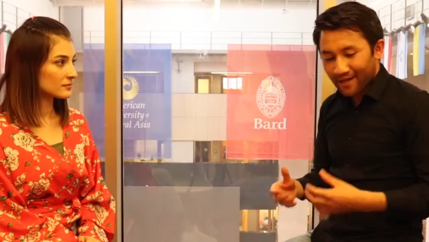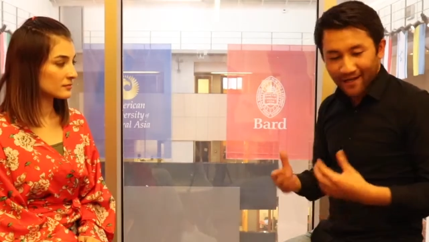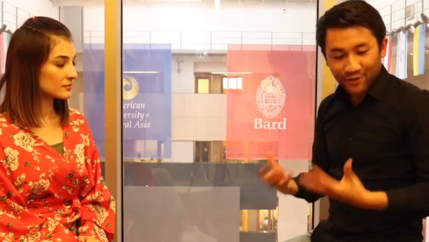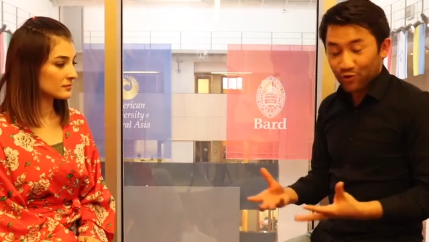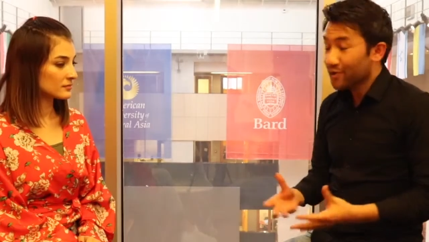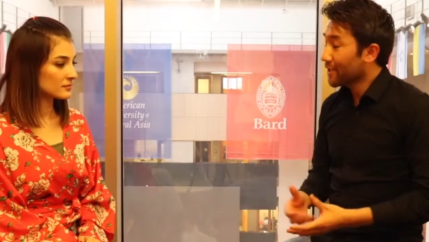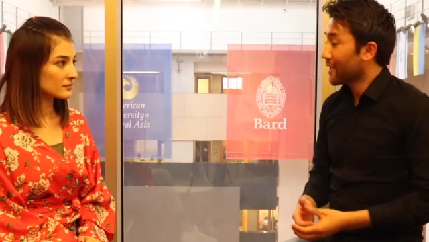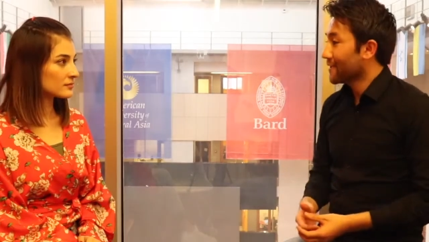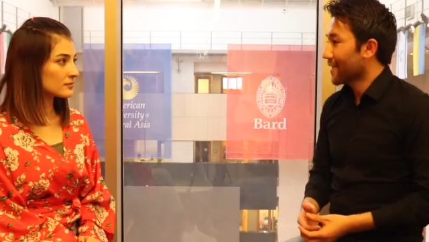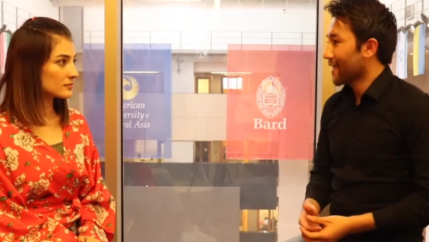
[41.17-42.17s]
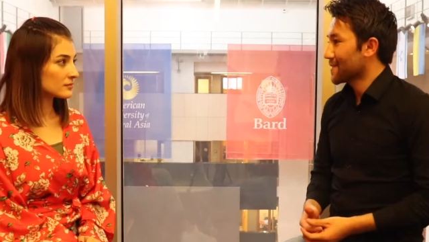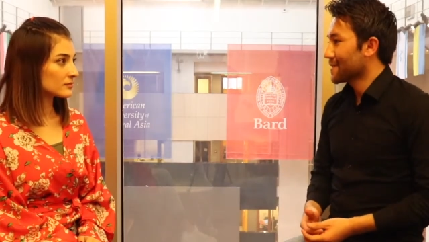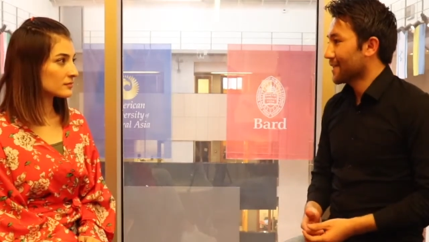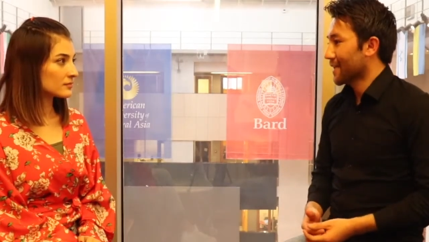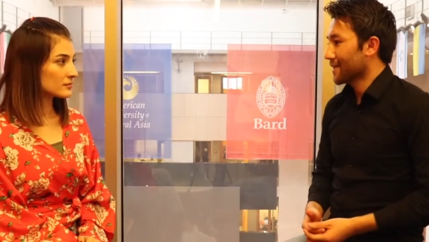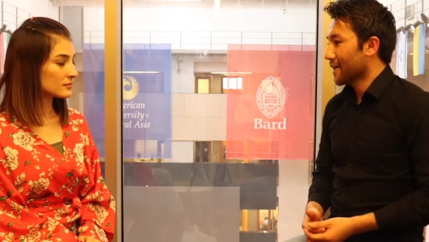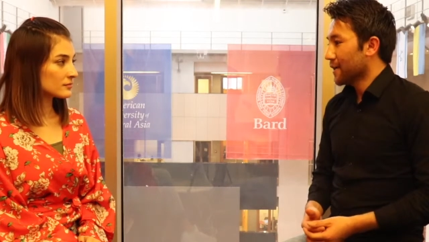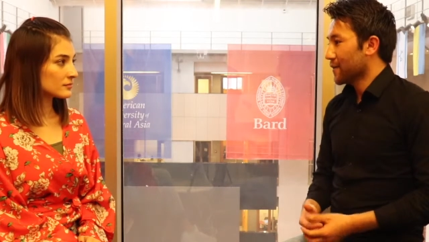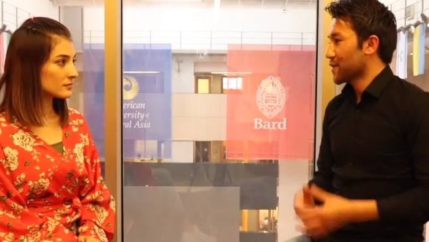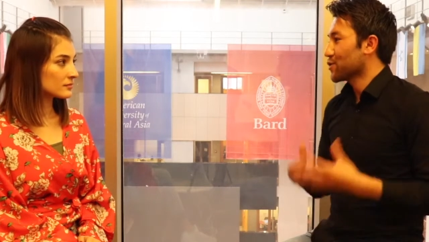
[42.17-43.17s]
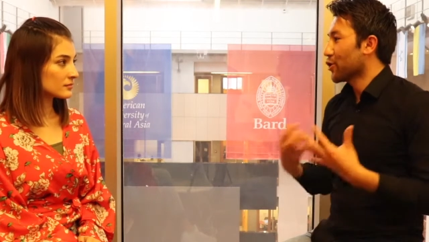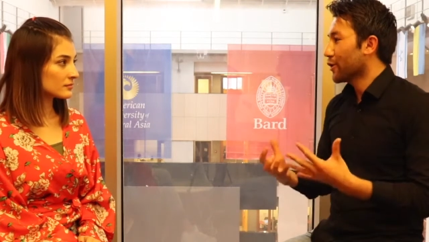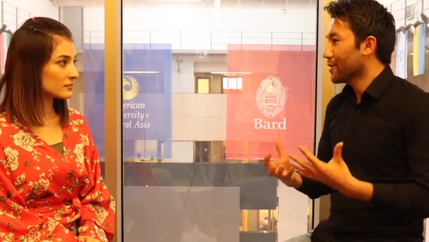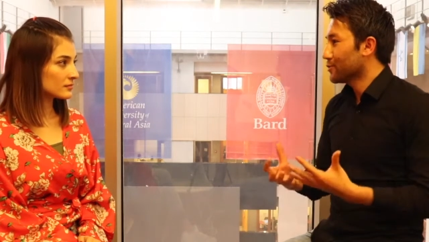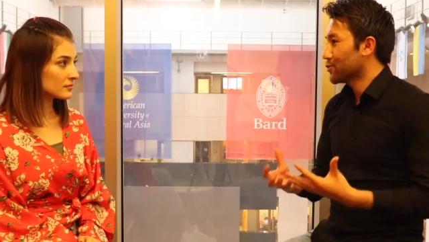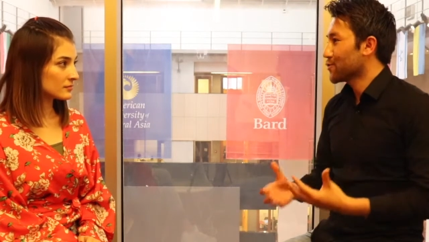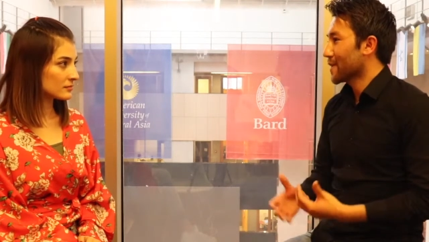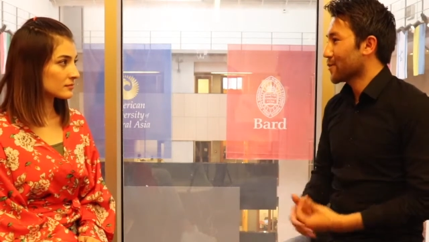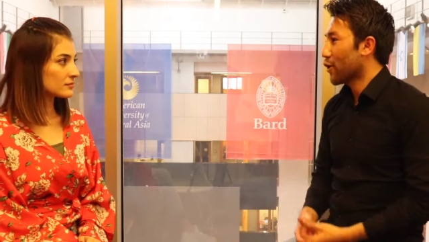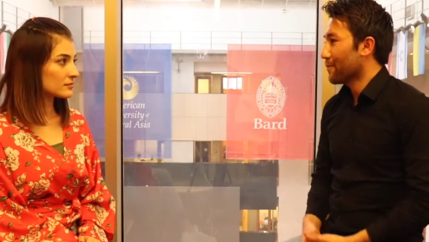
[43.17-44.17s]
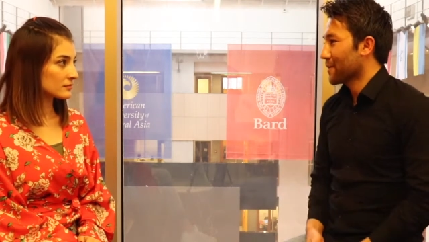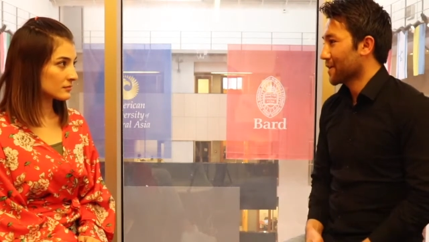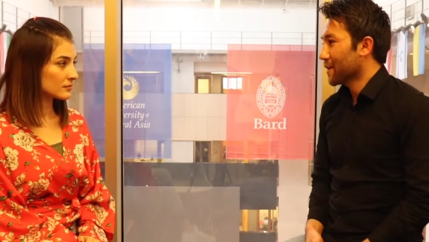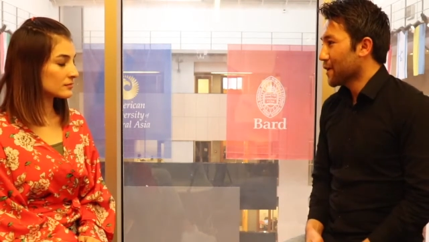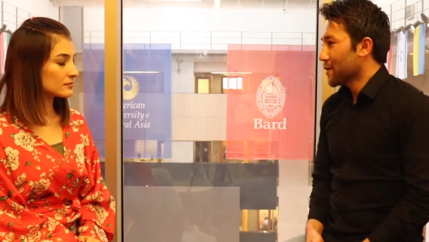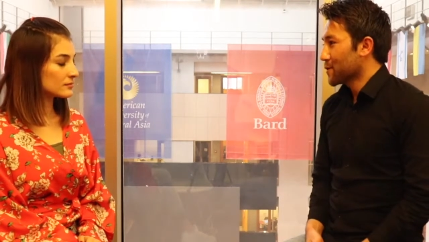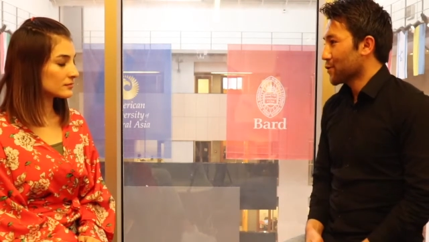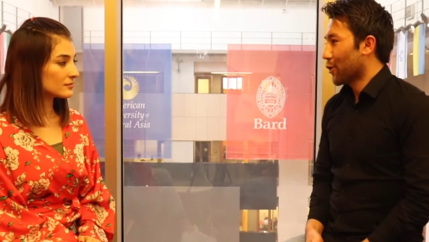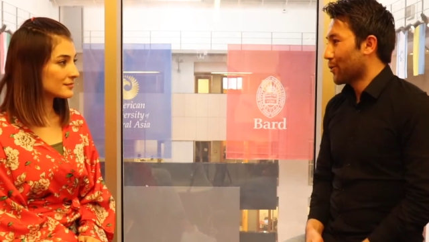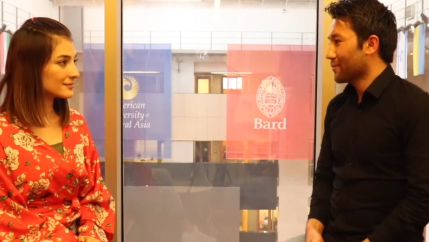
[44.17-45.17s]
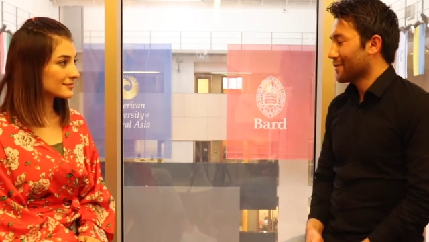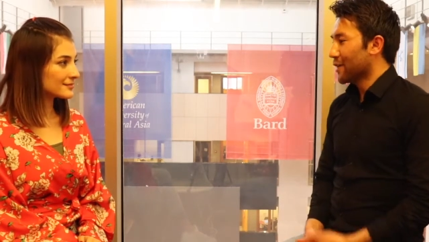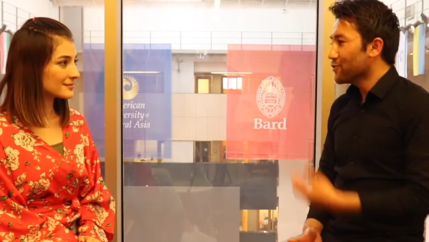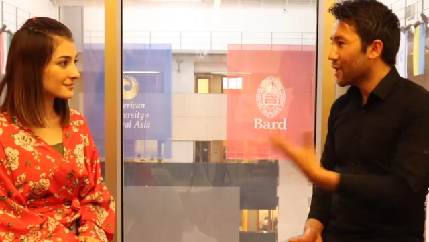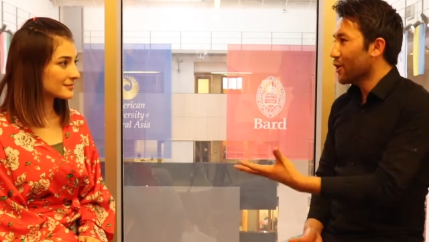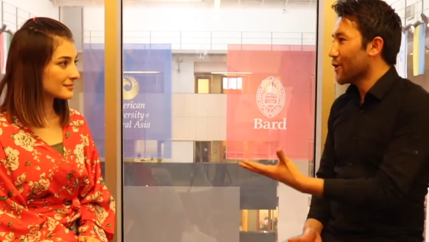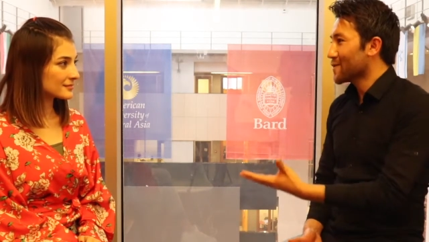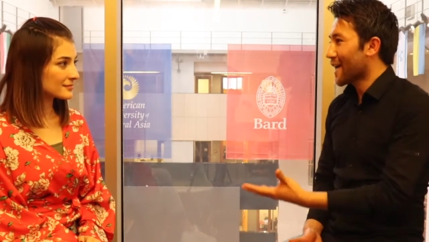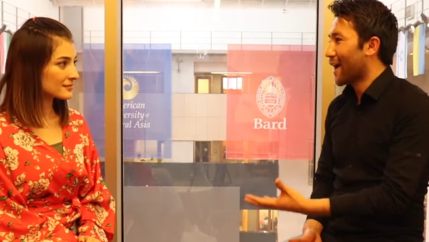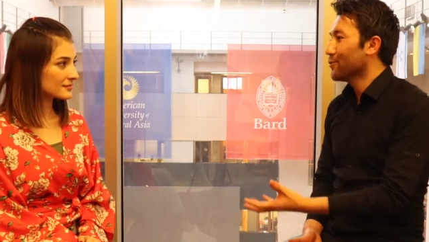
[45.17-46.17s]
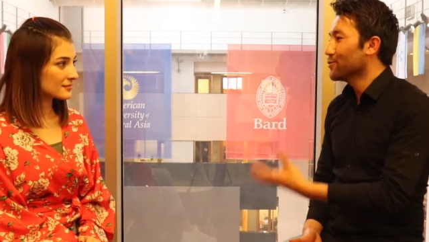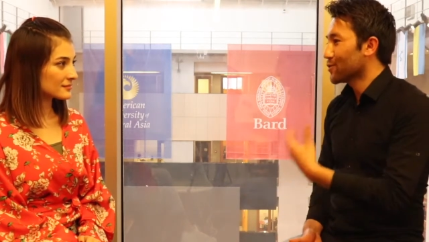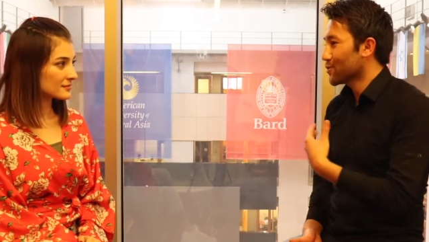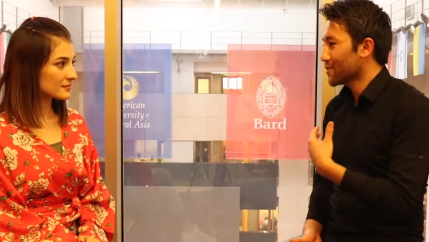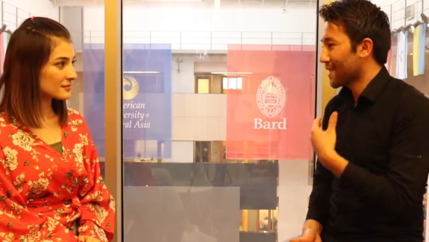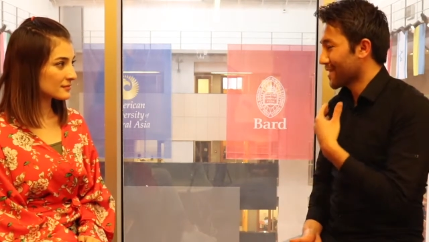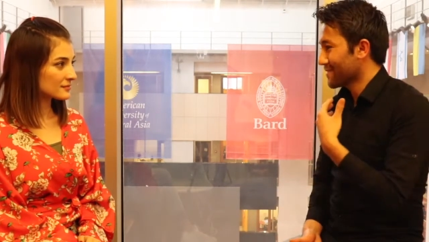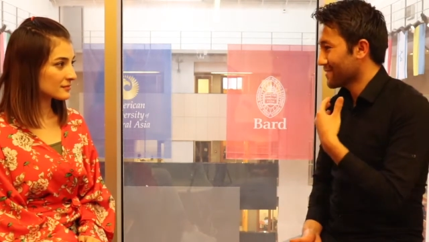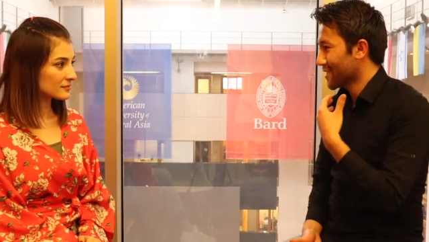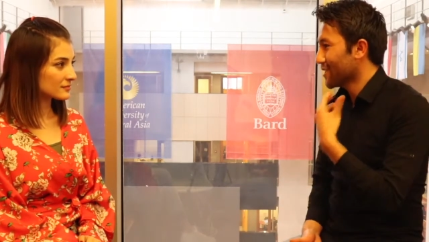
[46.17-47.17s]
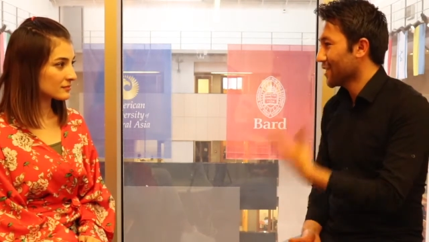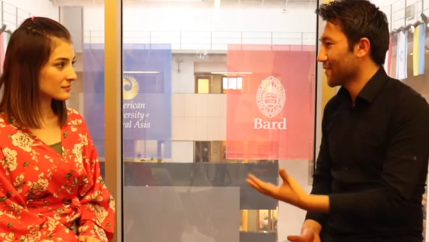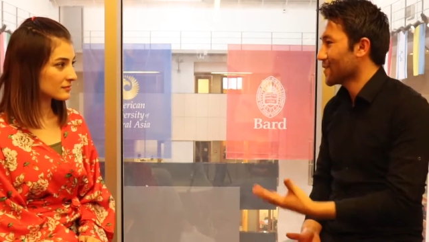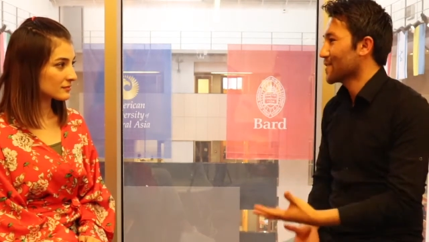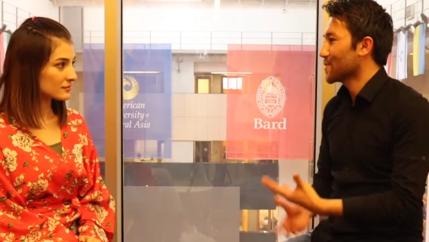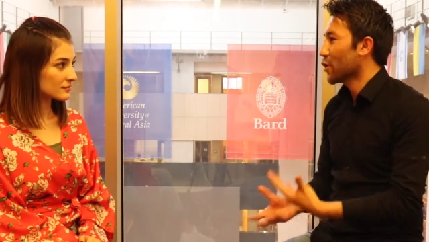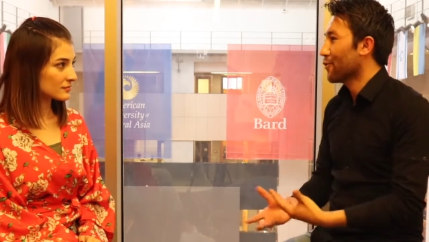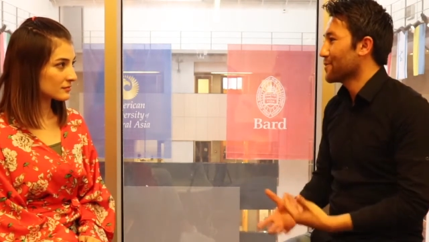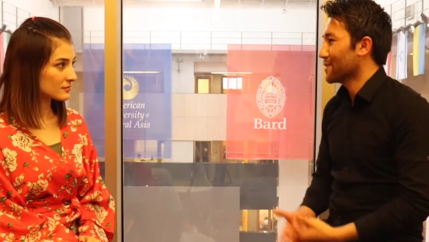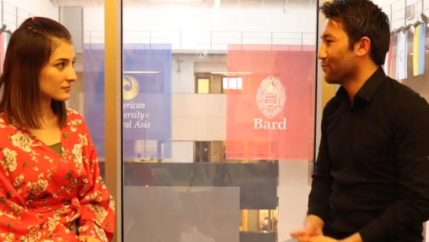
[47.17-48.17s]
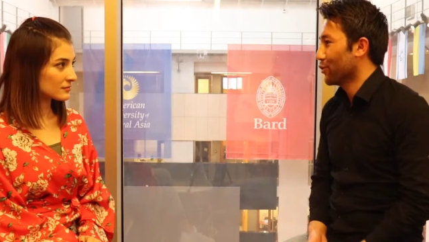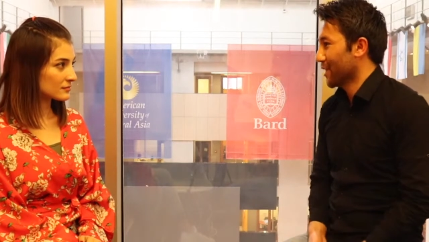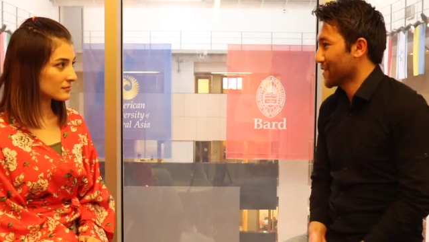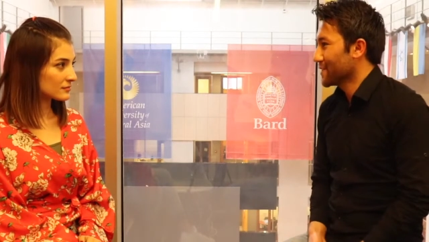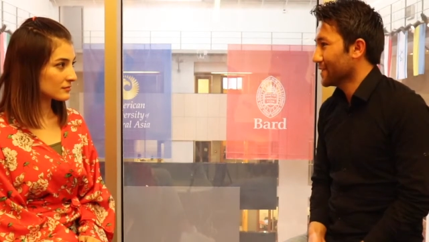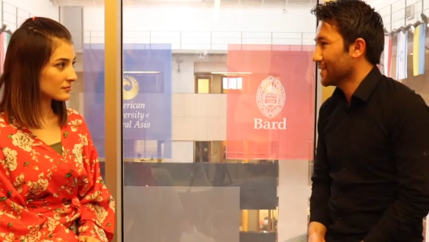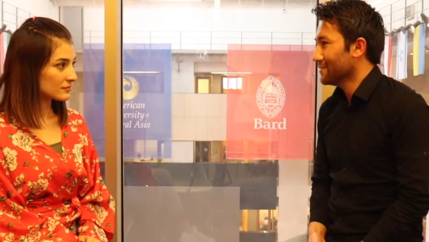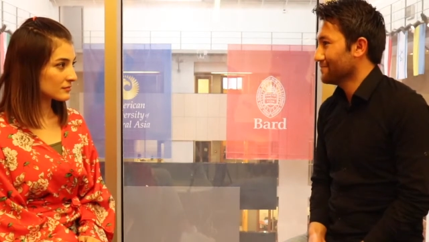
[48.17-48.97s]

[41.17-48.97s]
Speaker 1: and junior that's like they struggle to choose a topic. Mm-hmm. So can you tell us how to choose a senior thesis topic more easily?